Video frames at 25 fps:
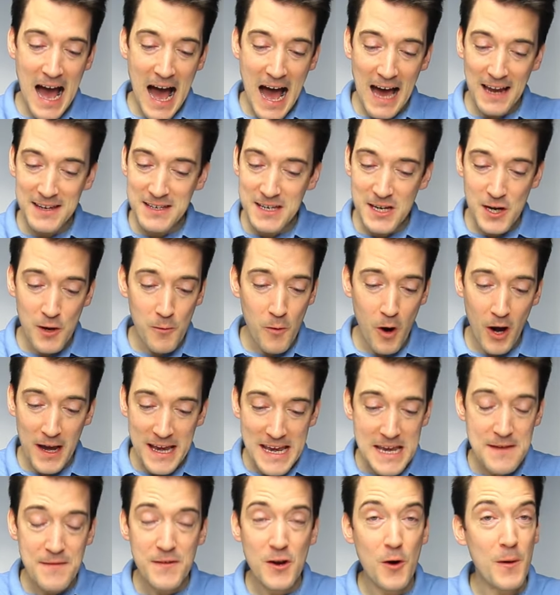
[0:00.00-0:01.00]
And you know what,
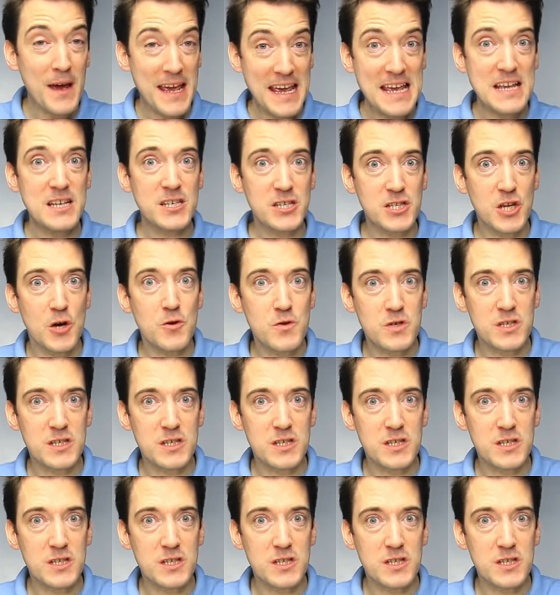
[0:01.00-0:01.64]
even though it is so